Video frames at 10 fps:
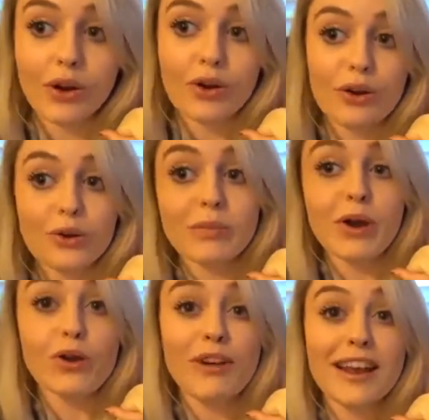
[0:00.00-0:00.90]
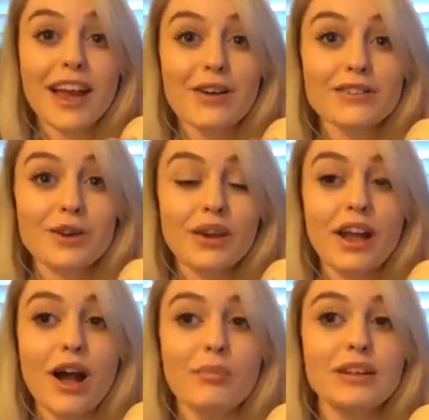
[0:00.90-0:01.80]
Oh, Meryl right now is going
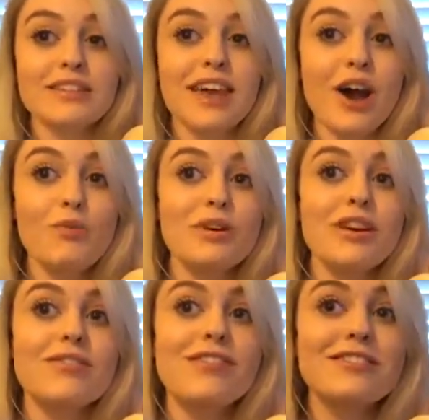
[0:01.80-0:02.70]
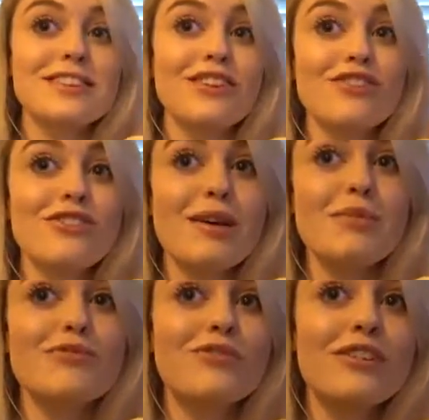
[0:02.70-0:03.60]
up into the helmet. I've never seen her do that
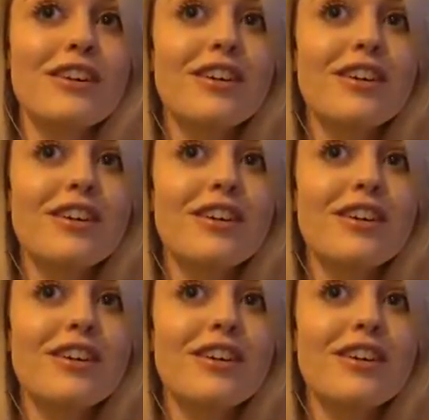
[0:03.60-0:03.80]
before.